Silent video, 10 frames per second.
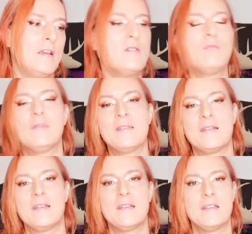
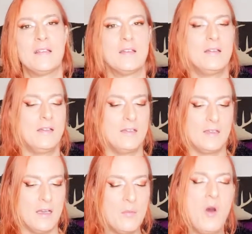impulses and
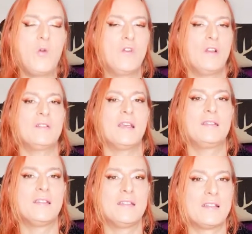emotions
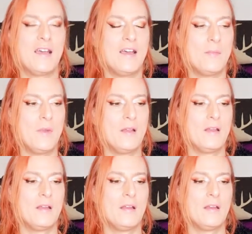at this time,
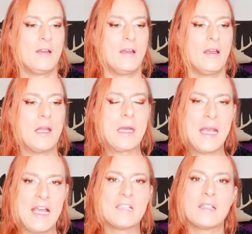and
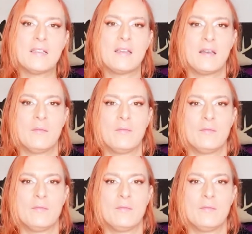gaze at them